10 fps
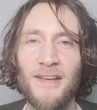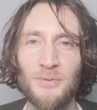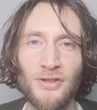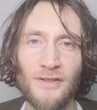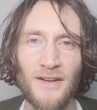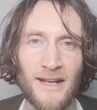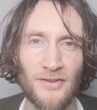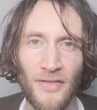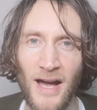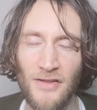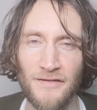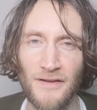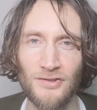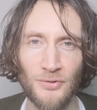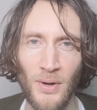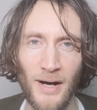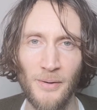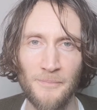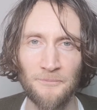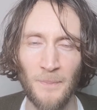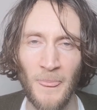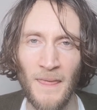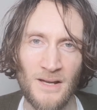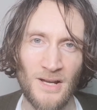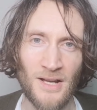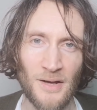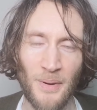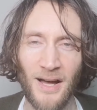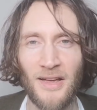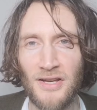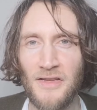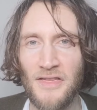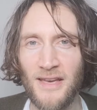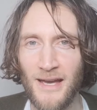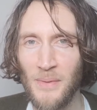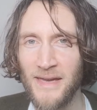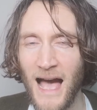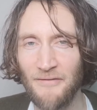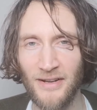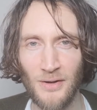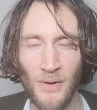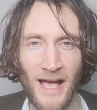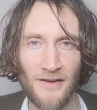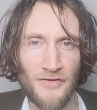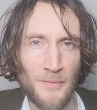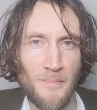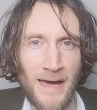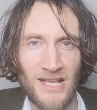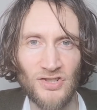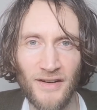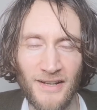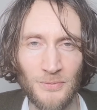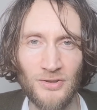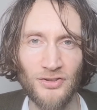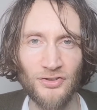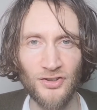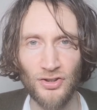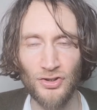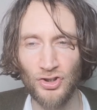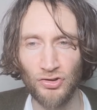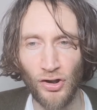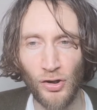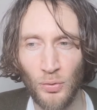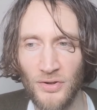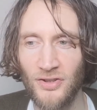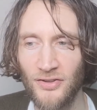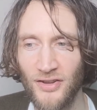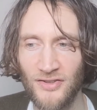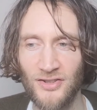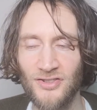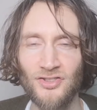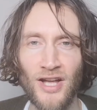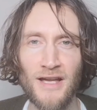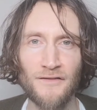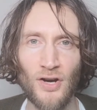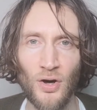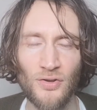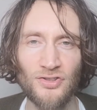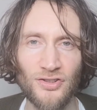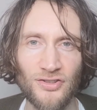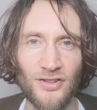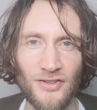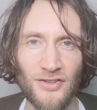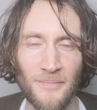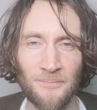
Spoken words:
We'll do videos on that in the future as well. But here we have it. We have the Matrix, which is this control, which is this state of consciousness